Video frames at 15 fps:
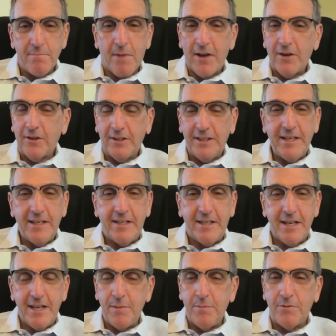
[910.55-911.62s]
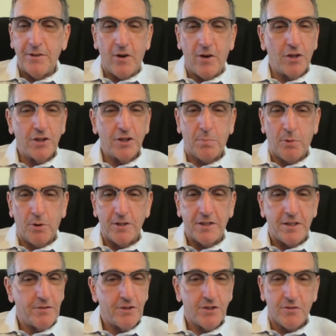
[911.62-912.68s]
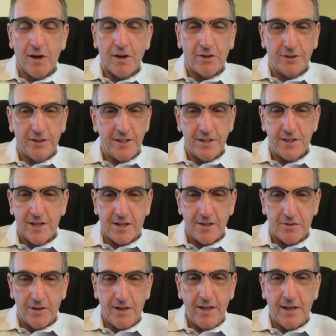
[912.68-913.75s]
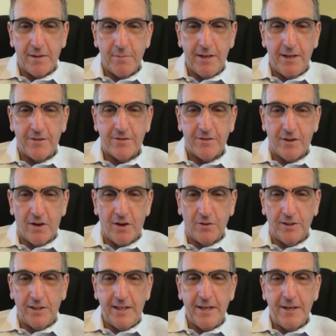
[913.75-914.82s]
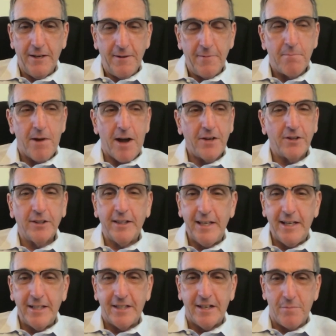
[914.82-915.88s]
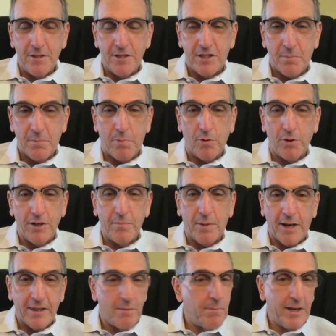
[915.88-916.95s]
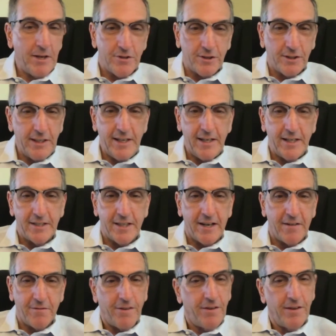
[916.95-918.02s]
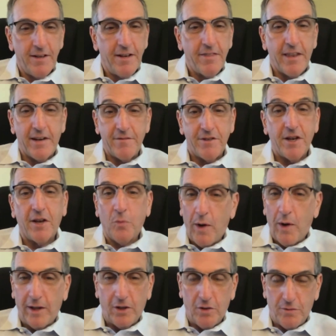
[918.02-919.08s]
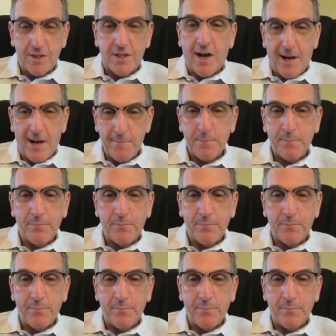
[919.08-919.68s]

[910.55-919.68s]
Minor league teams in all sports have struggled in this country. I mean, it's only minor leagues that have been supported by the major leagues that have done well over time.